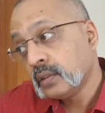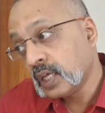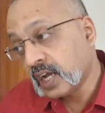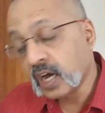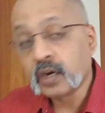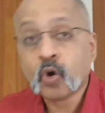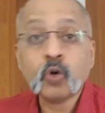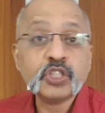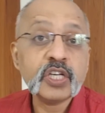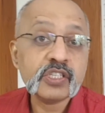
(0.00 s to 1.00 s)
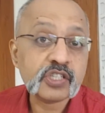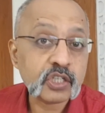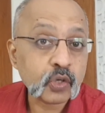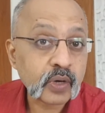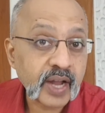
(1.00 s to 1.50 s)
The coaching
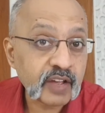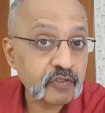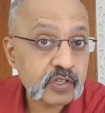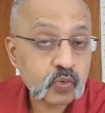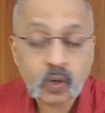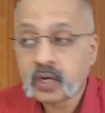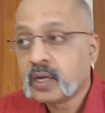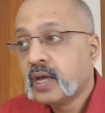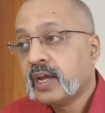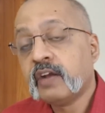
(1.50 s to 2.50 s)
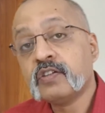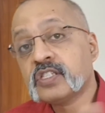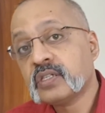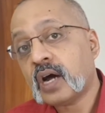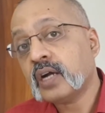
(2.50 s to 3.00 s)
institute life is what? It
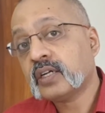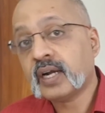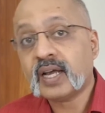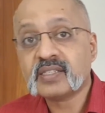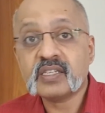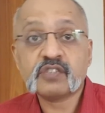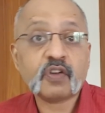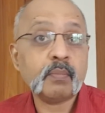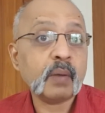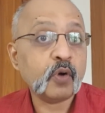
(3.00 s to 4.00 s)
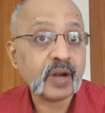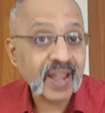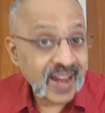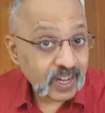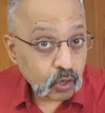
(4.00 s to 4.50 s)
will start classes from
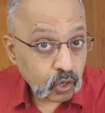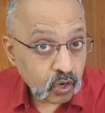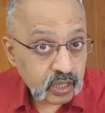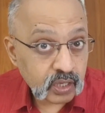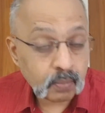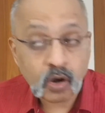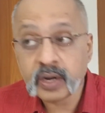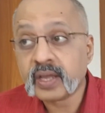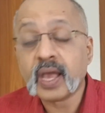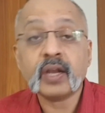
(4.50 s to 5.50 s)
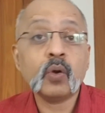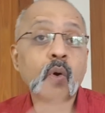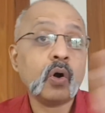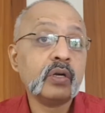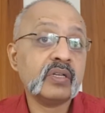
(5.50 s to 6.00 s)
about 8 o'clock in the morning and
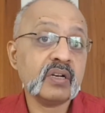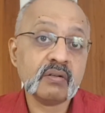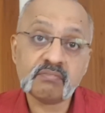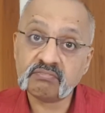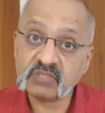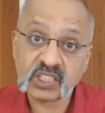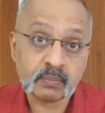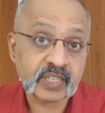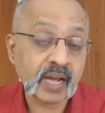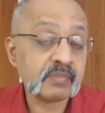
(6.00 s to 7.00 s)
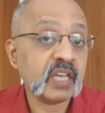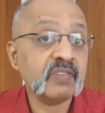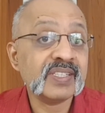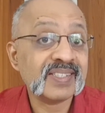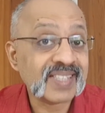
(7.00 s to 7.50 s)
go on till sometimes
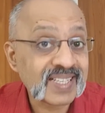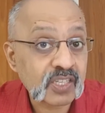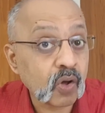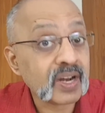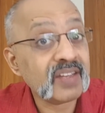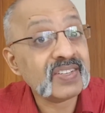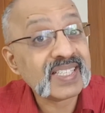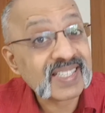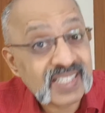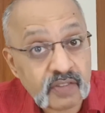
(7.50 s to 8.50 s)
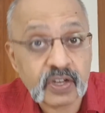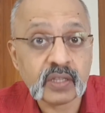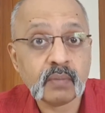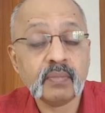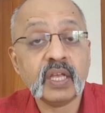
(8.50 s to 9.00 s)
even 6 or even
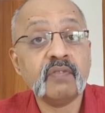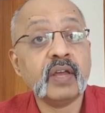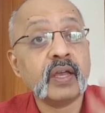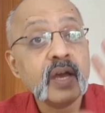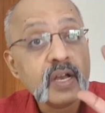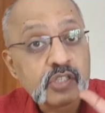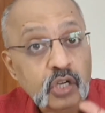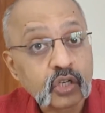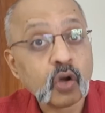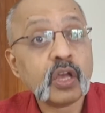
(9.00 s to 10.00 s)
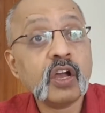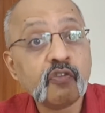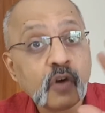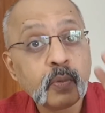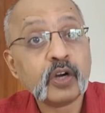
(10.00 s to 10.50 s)
7 in the evening. So you're talking
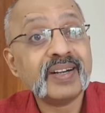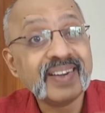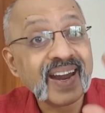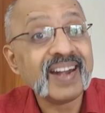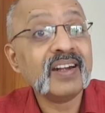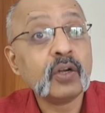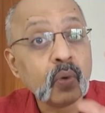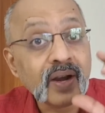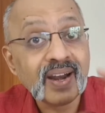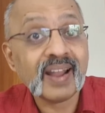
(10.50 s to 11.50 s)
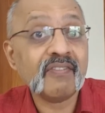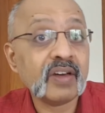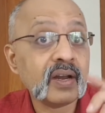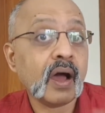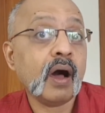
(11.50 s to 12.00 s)
of about 10 to
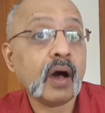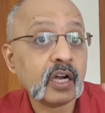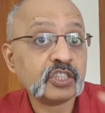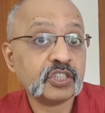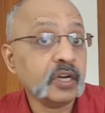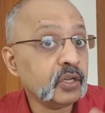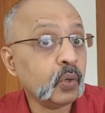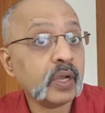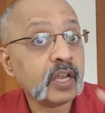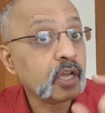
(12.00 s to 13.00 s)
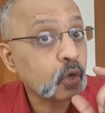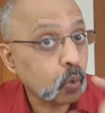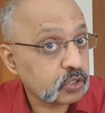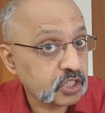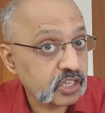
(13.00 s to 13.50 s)
11 hour schedule in a
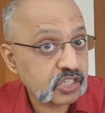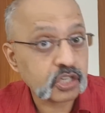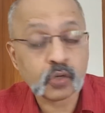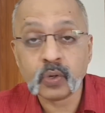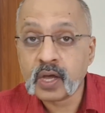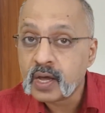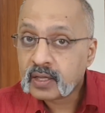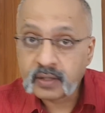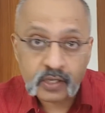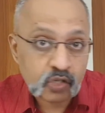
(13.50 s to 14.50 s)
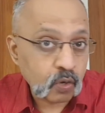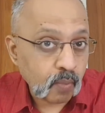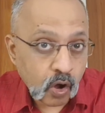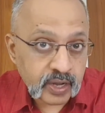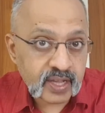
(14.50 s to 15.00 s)
coaching institute. There is no
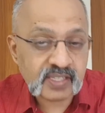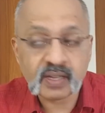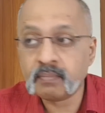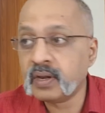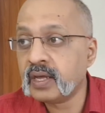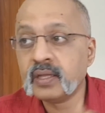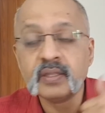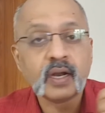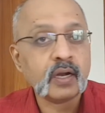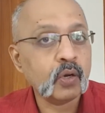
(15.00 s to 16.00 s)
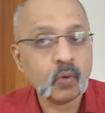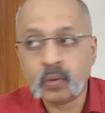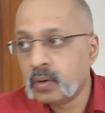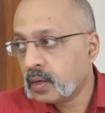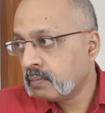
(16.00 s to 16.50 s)
morning assembly. There are
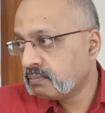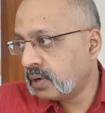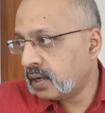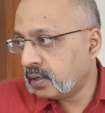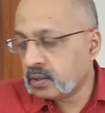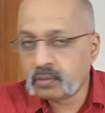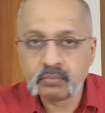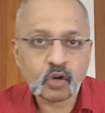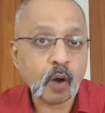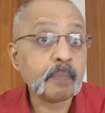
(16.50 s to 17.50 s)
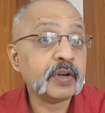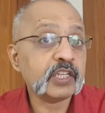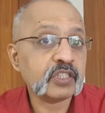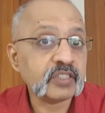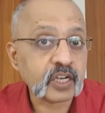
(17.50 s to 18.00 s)
no
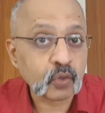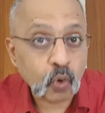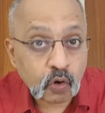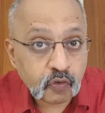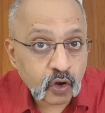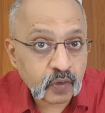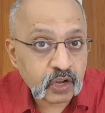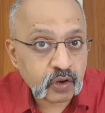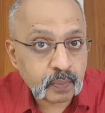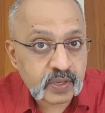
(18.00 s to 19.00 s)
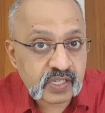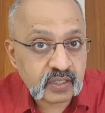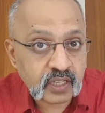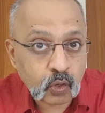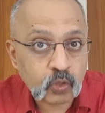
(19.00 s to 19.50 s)
competitions that you go for where you
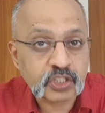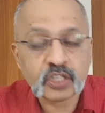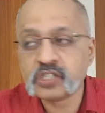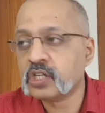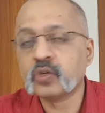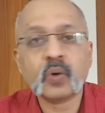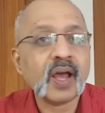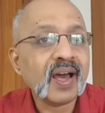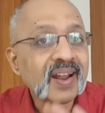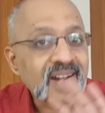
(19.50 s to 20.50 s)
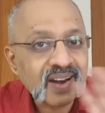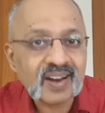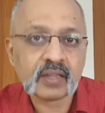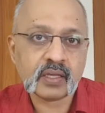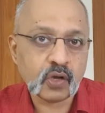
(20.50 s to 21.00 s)
represent the coaching institute.
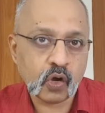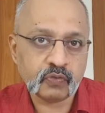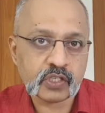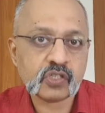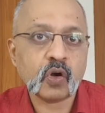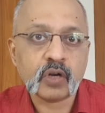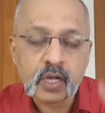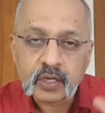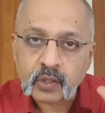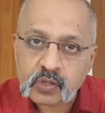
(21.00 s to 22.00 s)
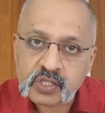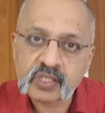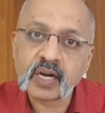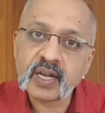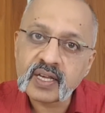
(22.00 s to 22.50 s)
Nothing of the sort. You
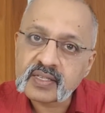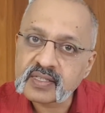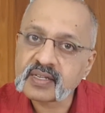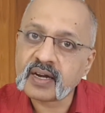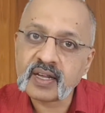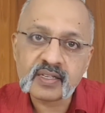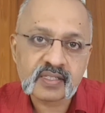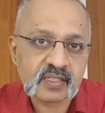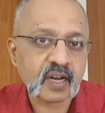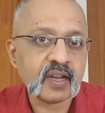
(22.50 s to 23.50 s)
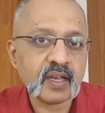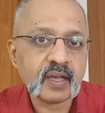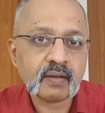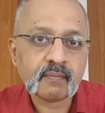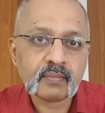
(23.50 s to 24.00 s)
study, study,
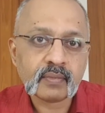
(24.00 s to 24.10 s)
study